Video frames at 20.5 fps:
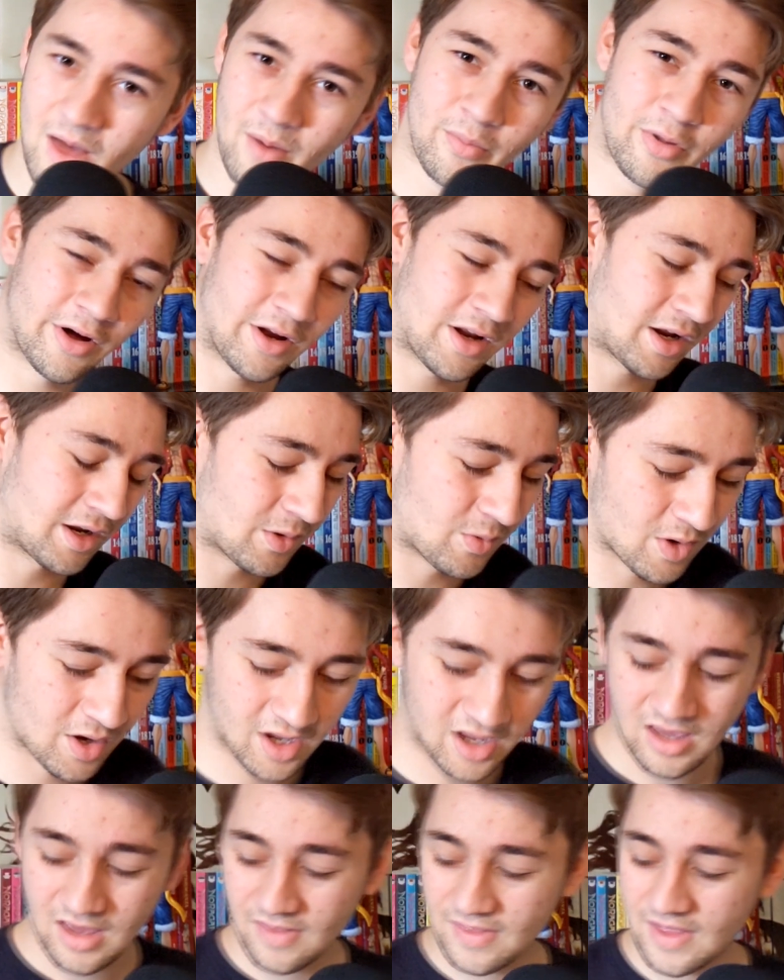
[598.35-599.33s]
But
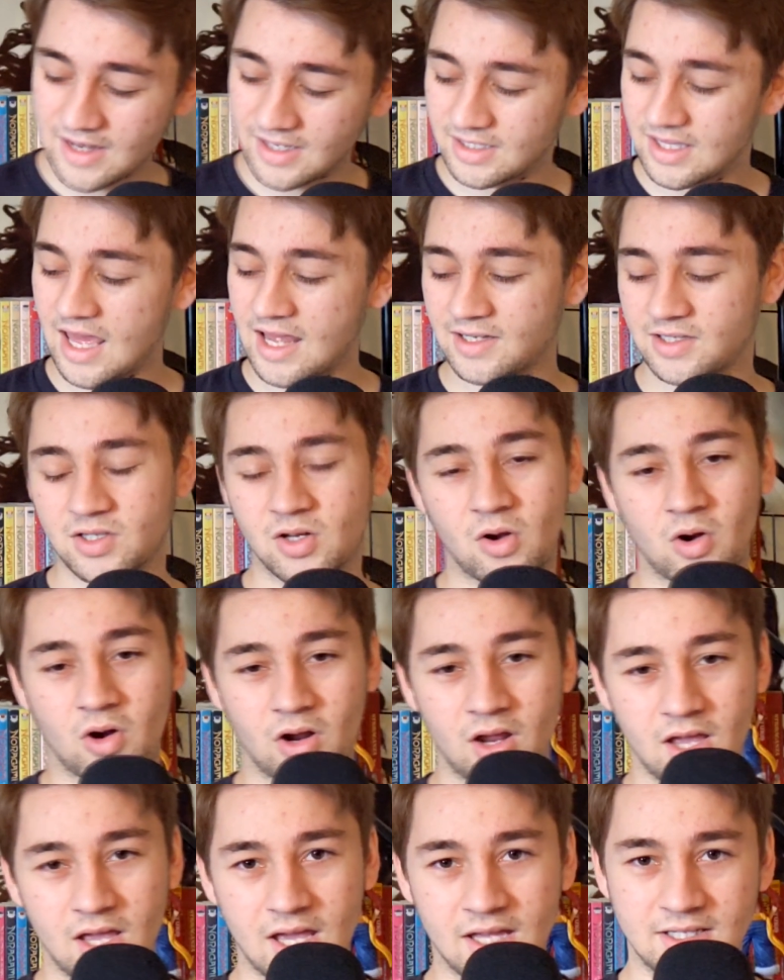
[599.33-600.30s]
anyway, that's that
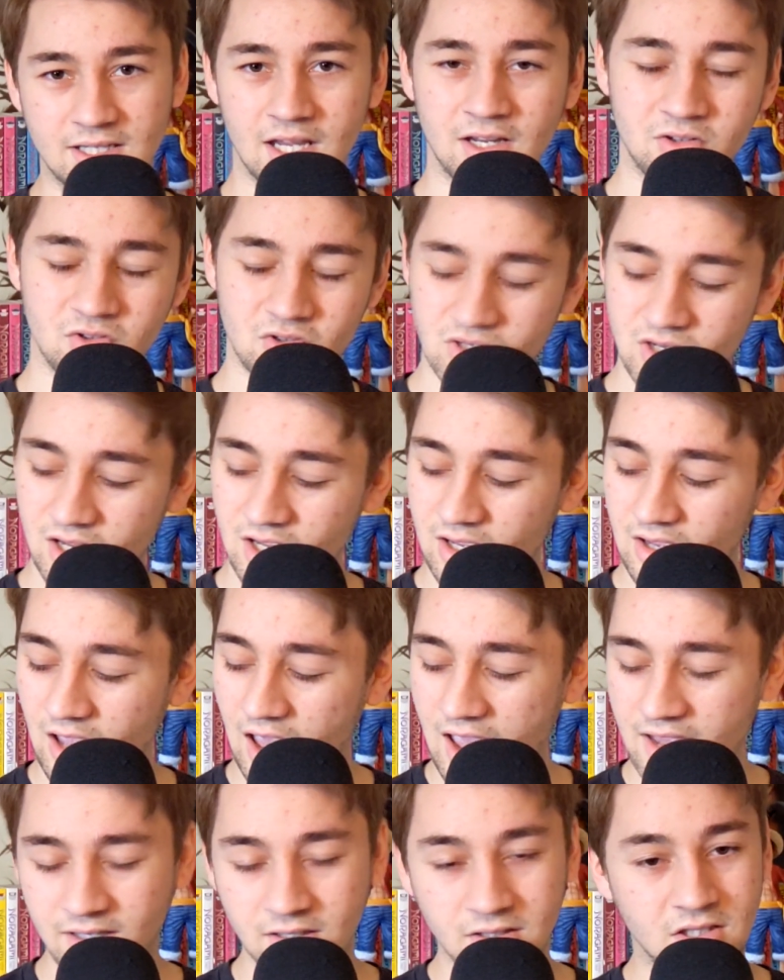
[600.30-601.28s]
story. It's interesting.
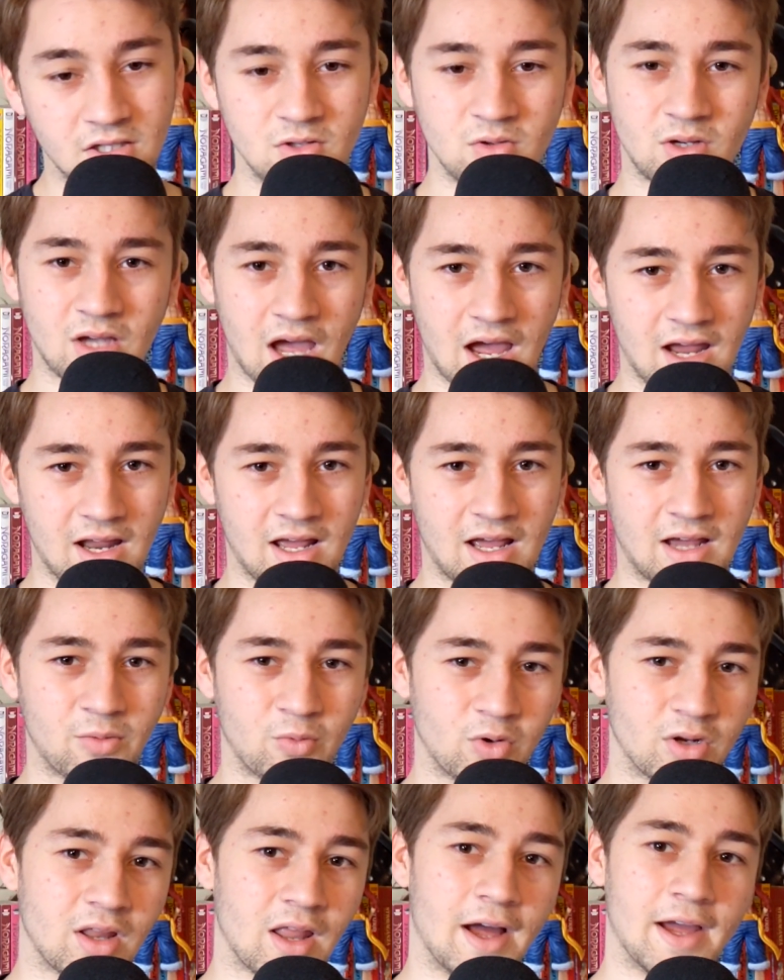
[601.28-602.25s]
I
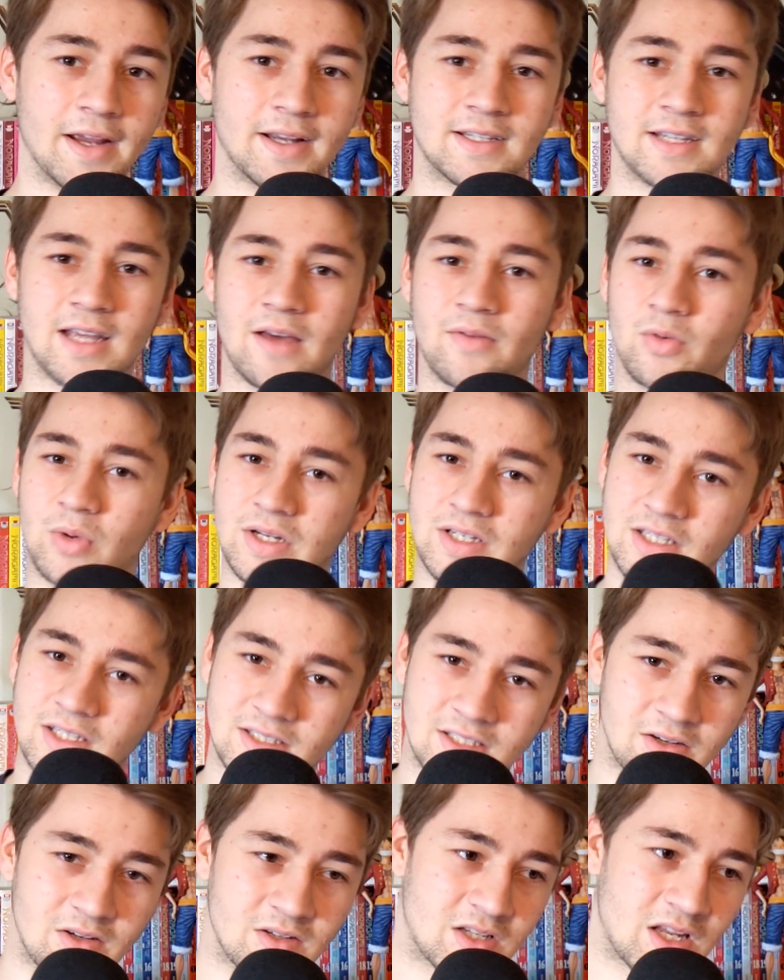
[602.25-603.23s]
would like to have the rest of the
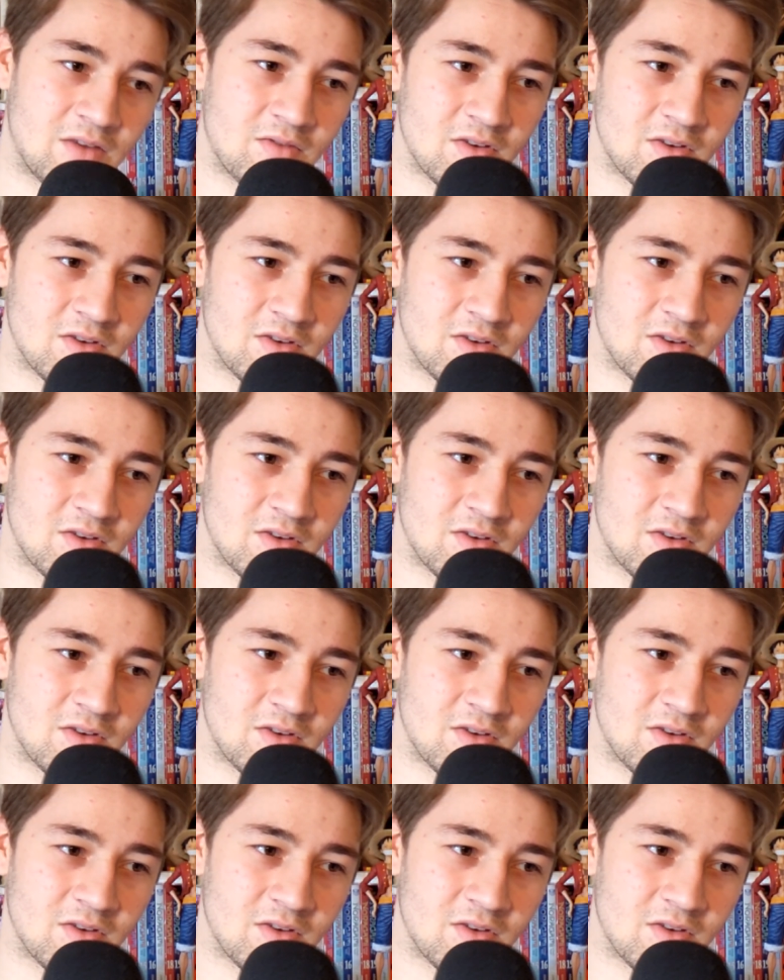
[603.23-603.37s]
series,